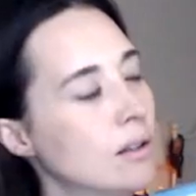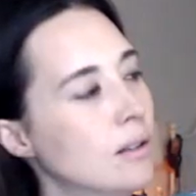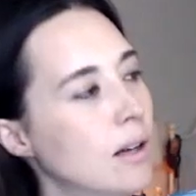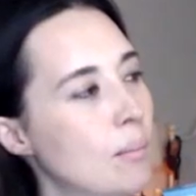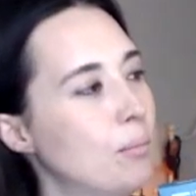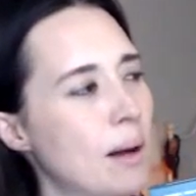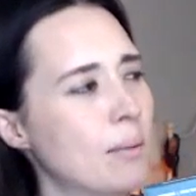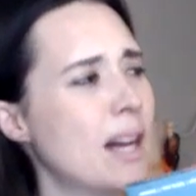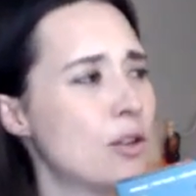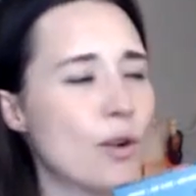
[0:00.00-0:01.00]
I'm, I'm
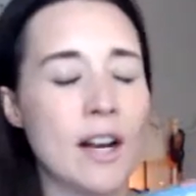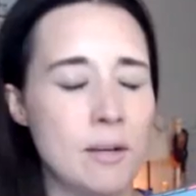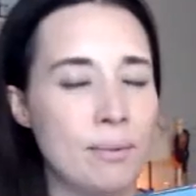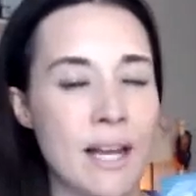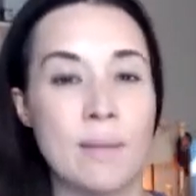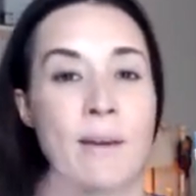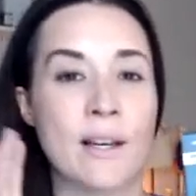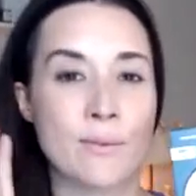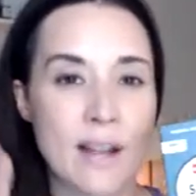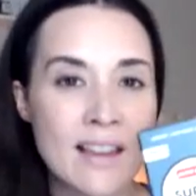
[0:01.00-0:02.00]
kind of drawing a blank
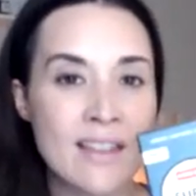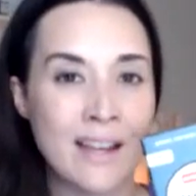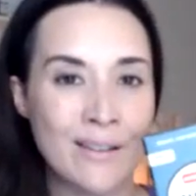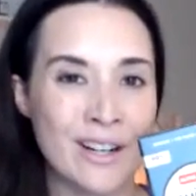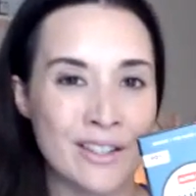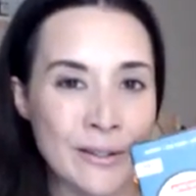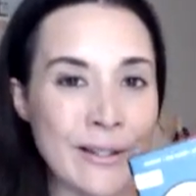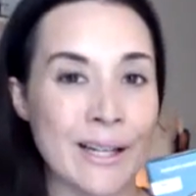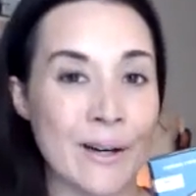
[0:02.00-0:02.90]
because when I think of Alter Eco,